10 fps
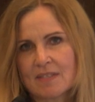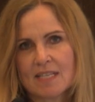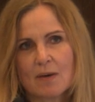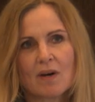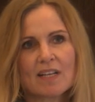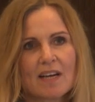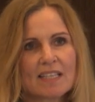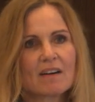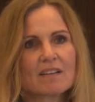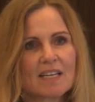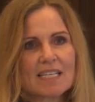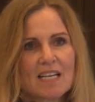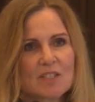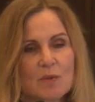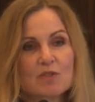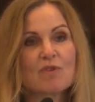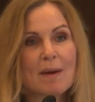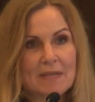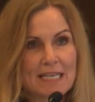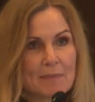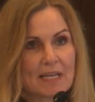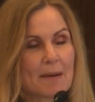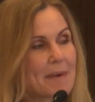So unlike our guidelines, which rapidly become